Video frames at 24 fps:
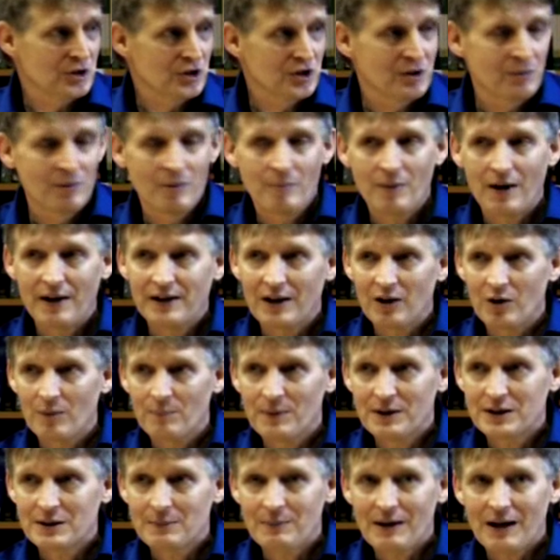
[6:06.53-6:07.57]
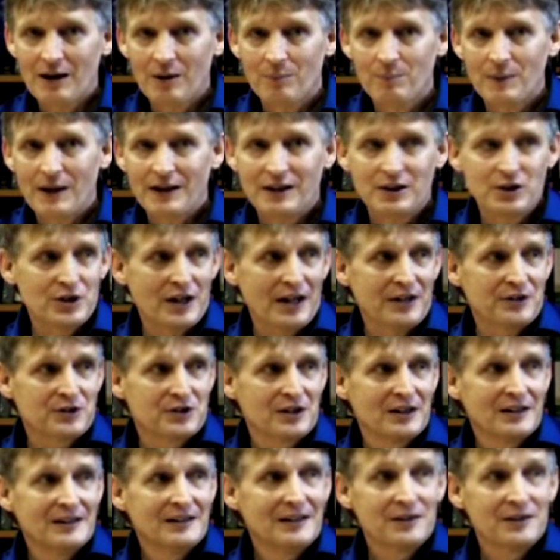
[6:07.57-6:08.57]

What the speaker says: Someone might know a bit about Upanishads,